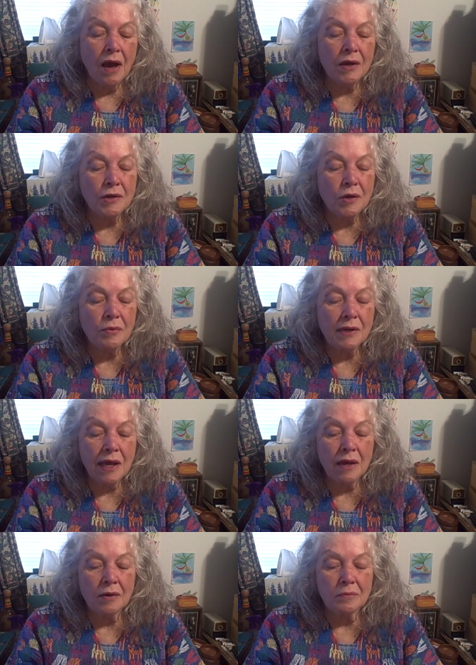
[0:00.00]
On no
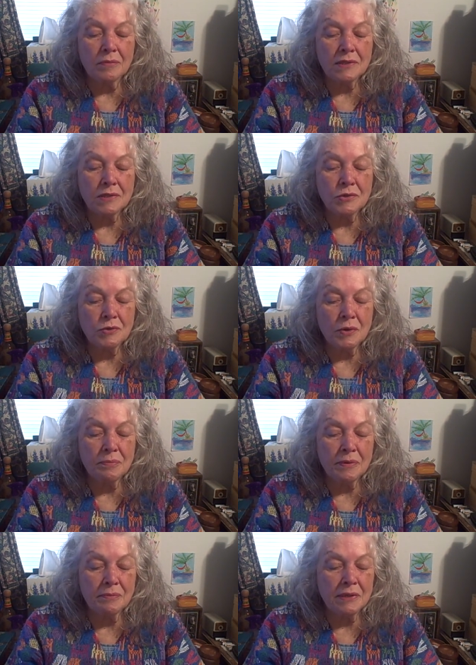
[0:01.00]
account must the
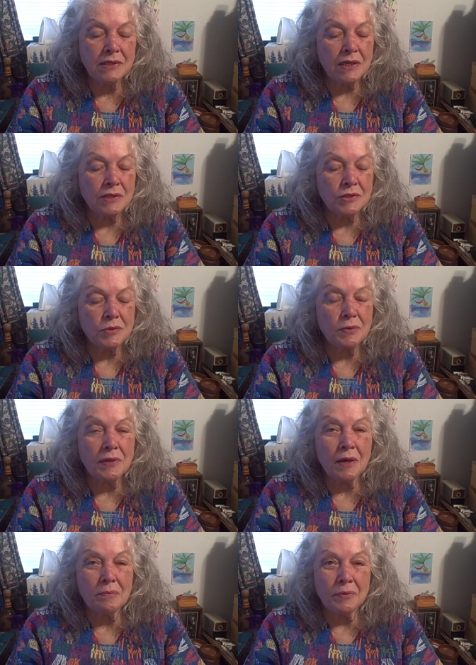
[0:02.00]
trumpet be touched
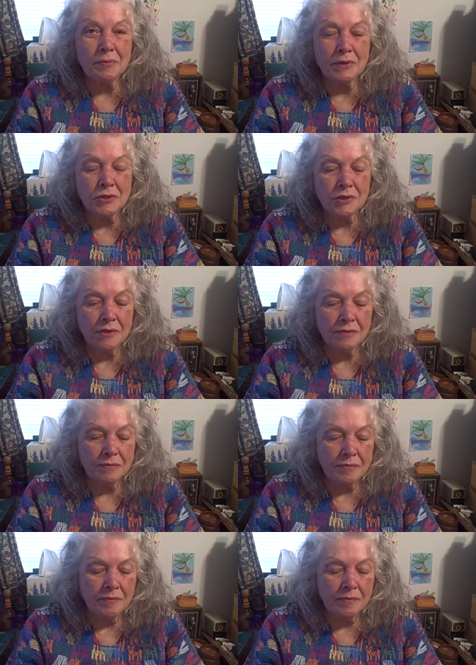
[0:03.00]
without permission.